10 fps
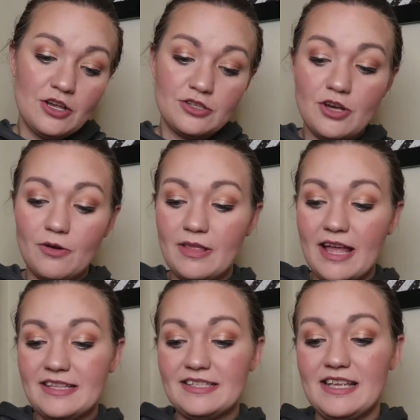so
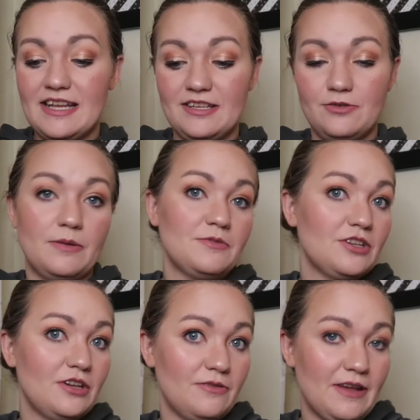let's get into it. I'm just
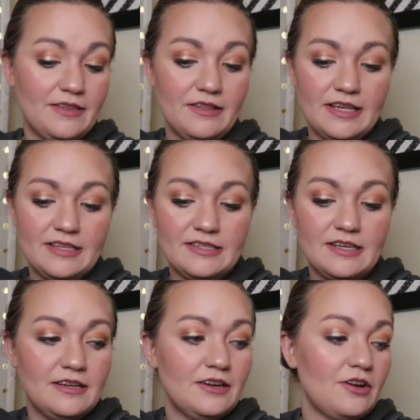gonna go down the list.
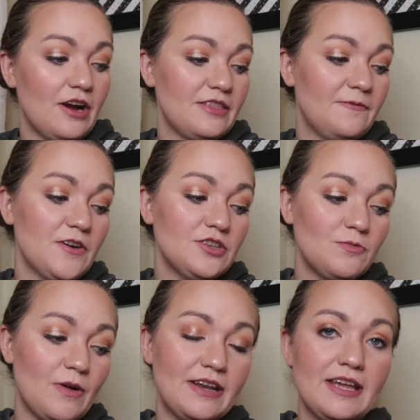All right, the first
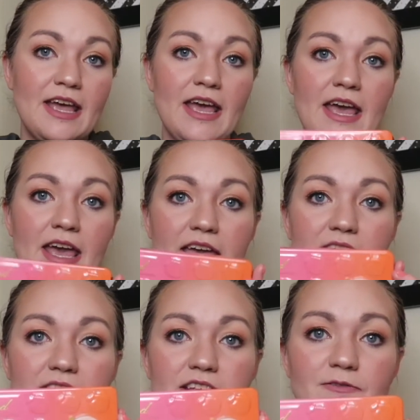one
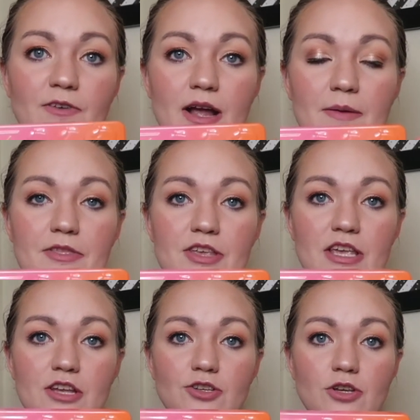is from
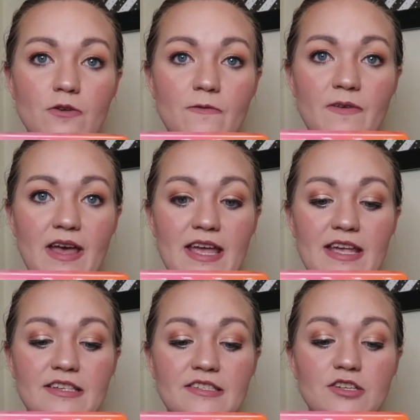the Too
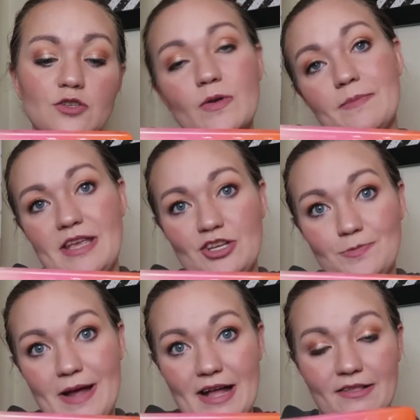Faced Sweet
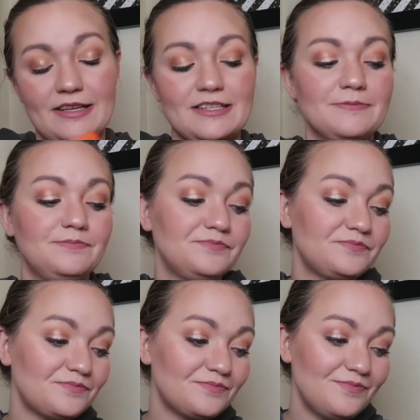Peach palette.
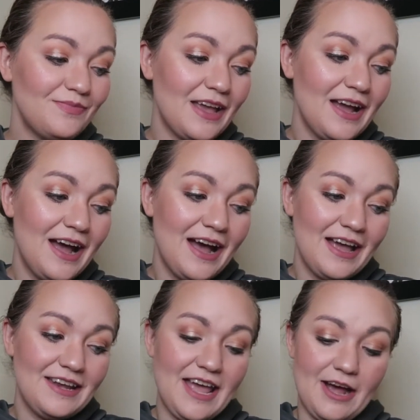
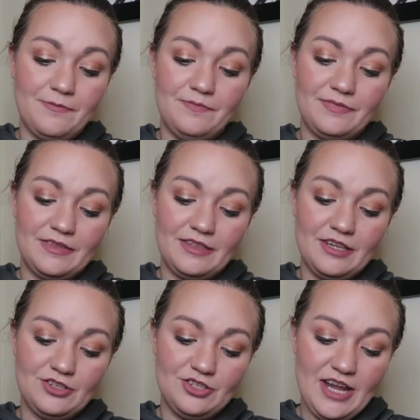Now,
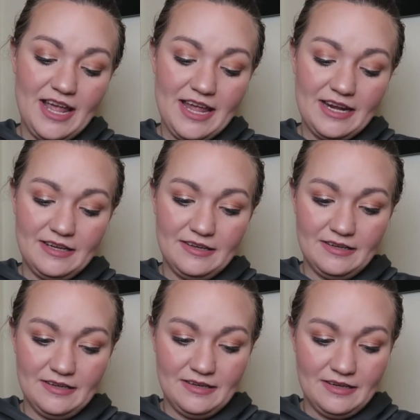the shade
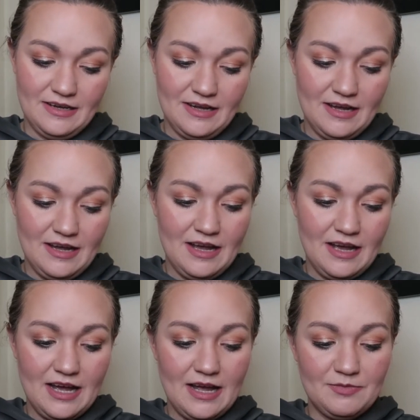
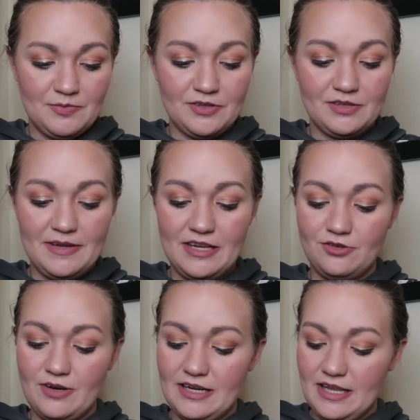I'm supposed to be
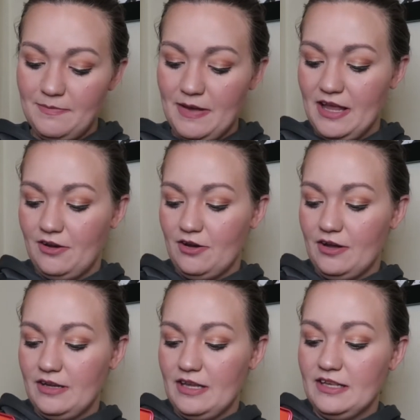trying to hit pan
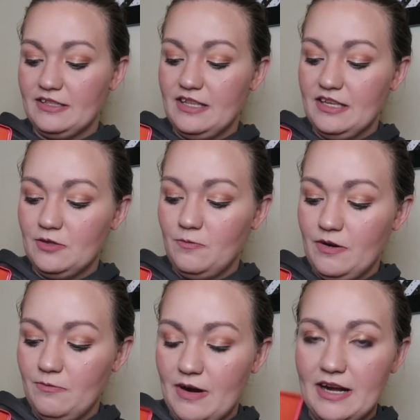on is this
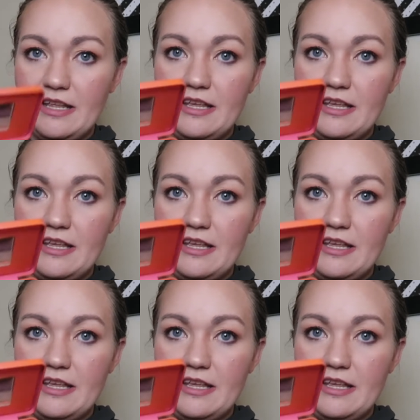one right